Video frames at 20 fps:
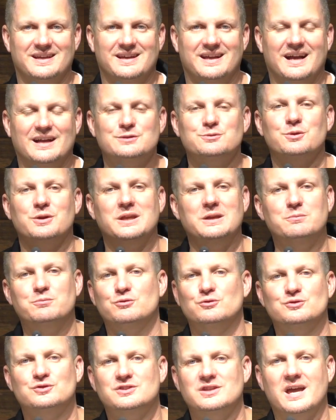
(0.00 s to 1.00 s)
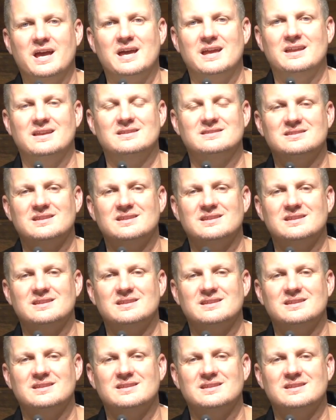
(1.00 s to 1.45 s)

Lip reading: That's what Hebrews said. It